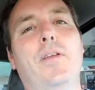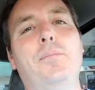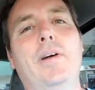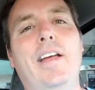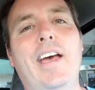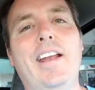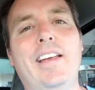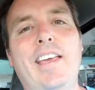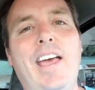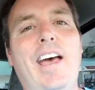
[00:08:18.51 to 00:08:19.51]
but it had
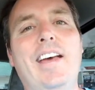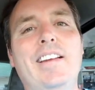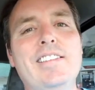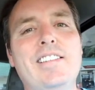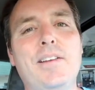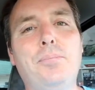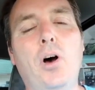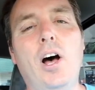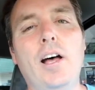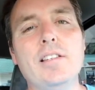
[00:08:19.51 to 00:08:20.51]
a cat and it said
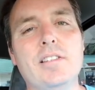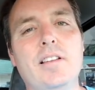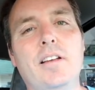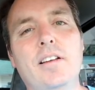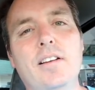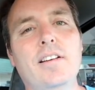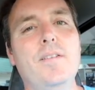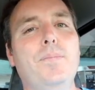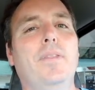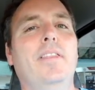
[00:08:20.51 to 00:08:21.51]
paws, and the
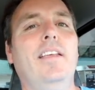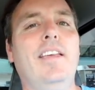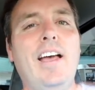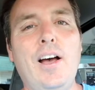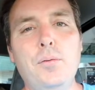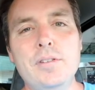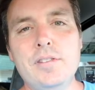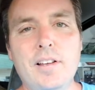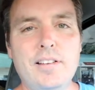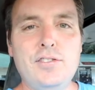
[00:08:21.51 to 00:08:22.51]
cat
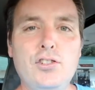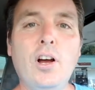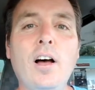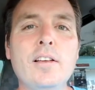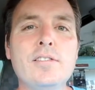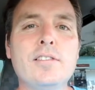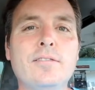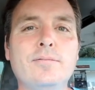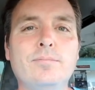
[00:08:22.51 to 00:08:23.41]
was Jaws.